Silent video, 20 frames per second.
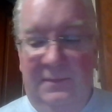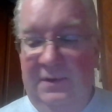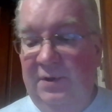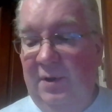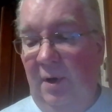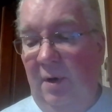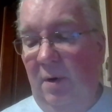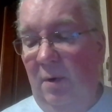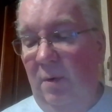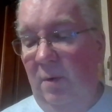
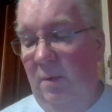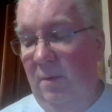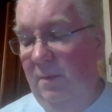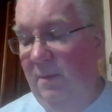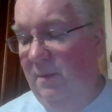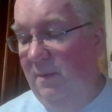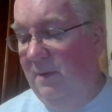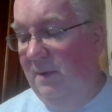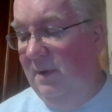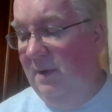So
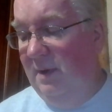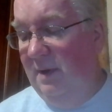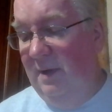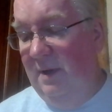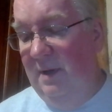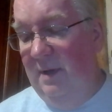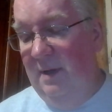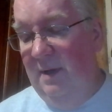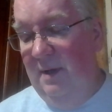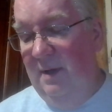
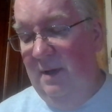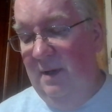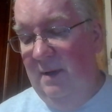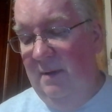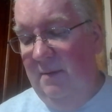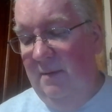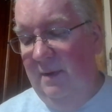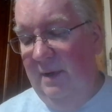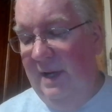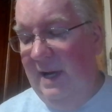
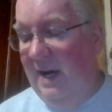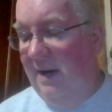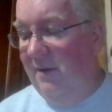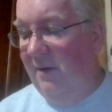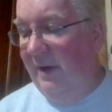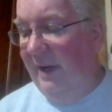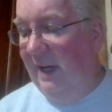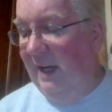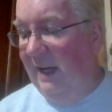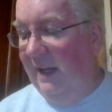
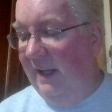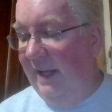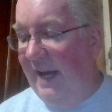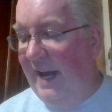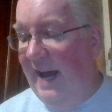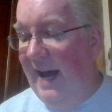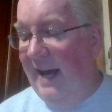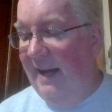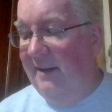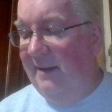not liking
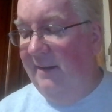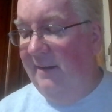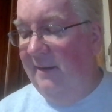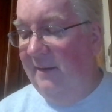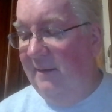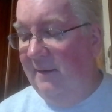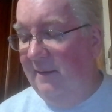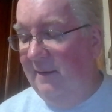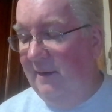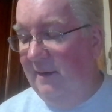that.
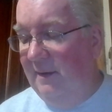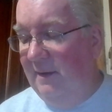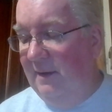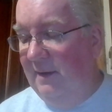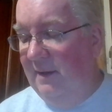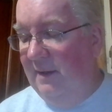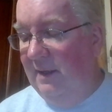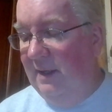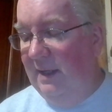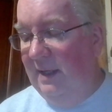
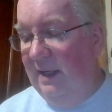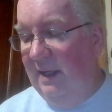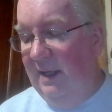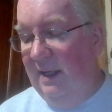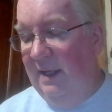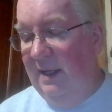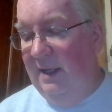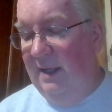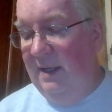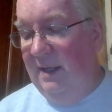
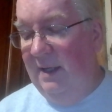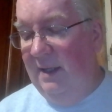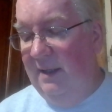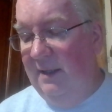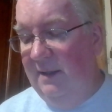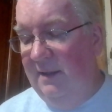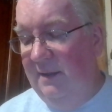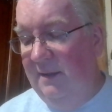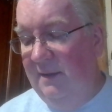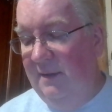
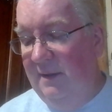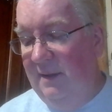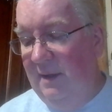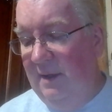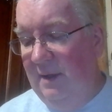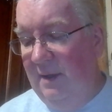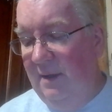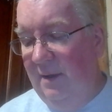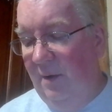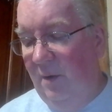And
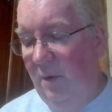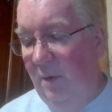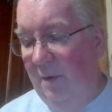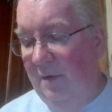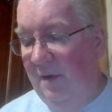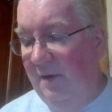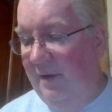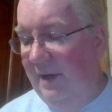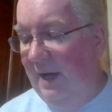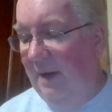the
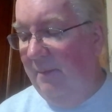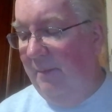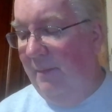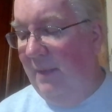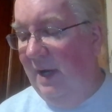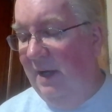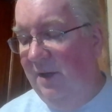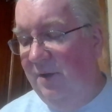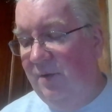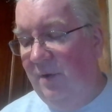horse has had
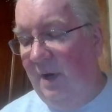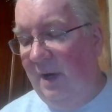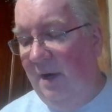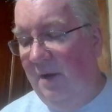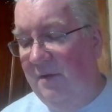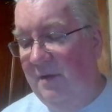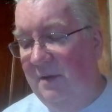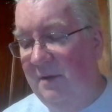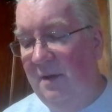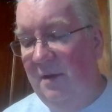many
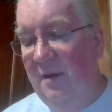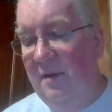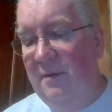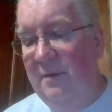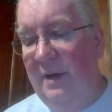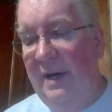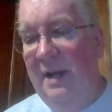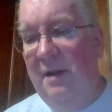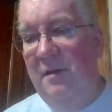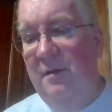tries at this
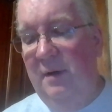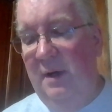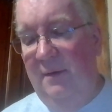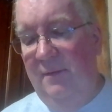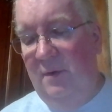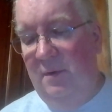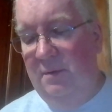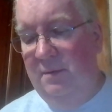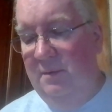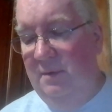class
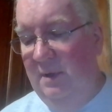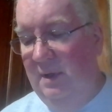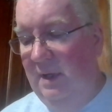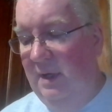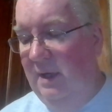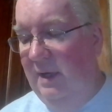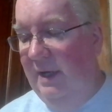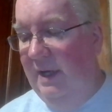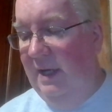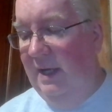level
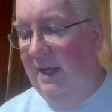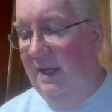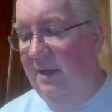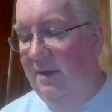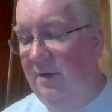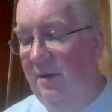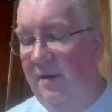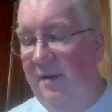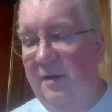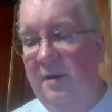
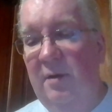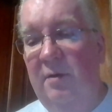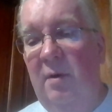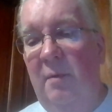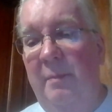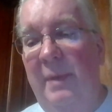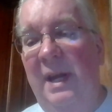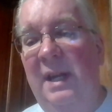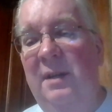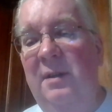and still
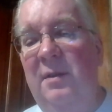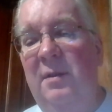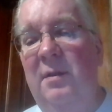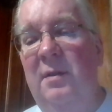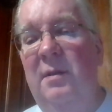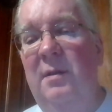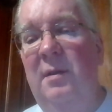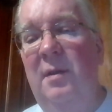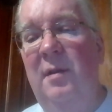a maiden.